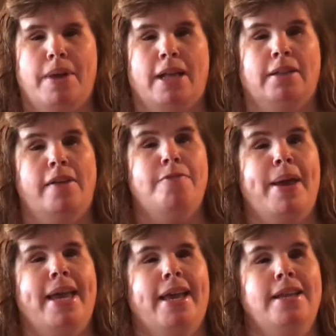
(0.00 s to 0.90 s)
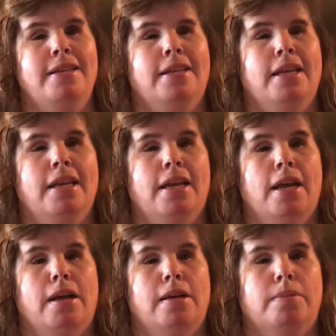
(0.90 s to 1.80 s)
I love bacon,
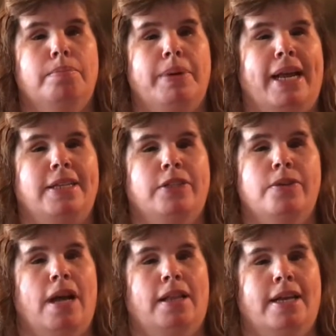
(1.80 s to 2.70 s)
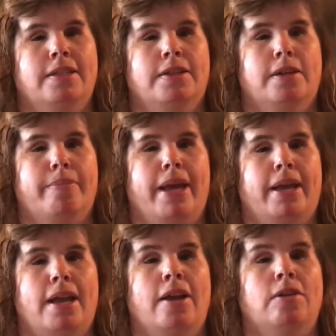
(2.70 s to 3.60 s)
but I do not like to cook
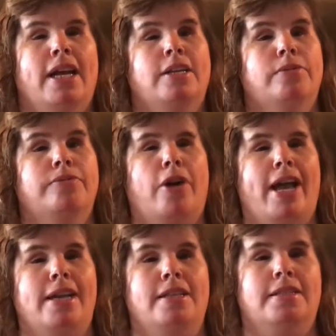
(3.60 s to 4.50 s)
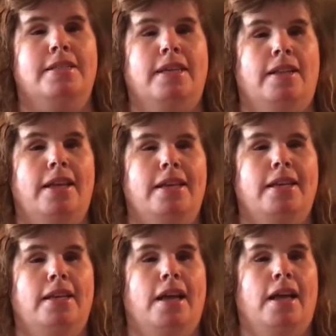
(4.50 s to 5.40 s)
bacon. I don't like to fry it in the skillet.
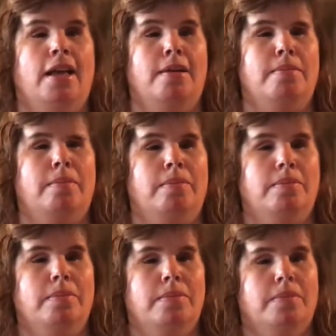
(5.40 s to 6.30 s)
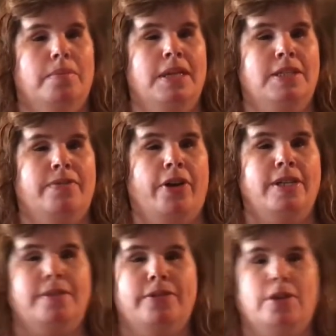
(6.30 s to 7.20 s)
It's very
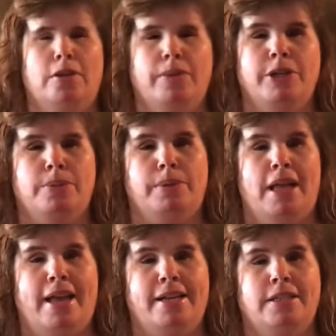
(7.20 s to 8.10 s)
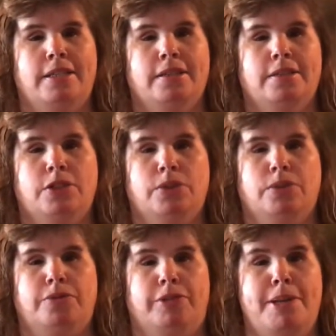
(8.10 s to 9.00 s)
difficult when you're blind
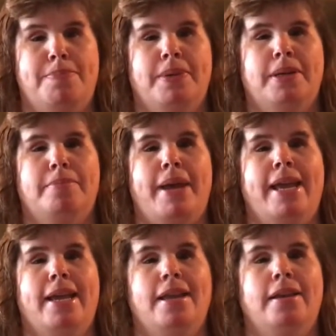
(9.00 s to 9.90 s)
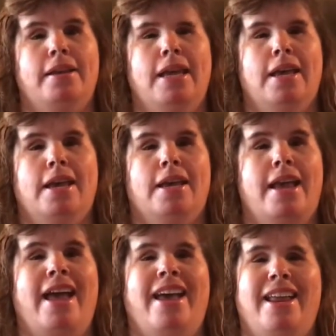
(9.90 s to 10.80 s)
to flip bacon and
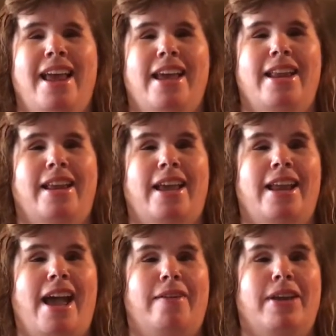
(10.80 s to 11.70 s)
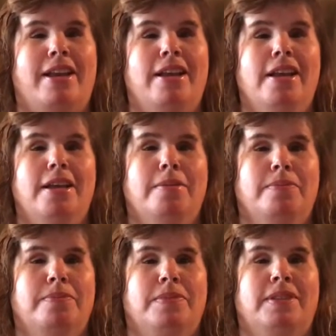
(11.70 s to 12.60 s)
and have it
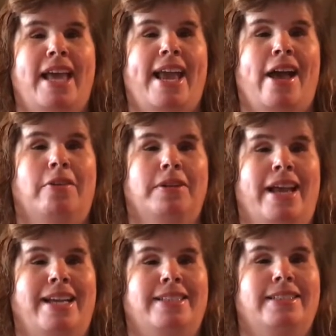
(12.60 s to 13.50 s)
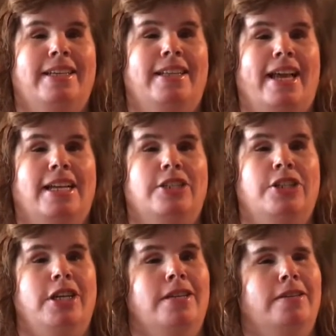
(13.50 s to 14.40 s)
lay out nicely like it should.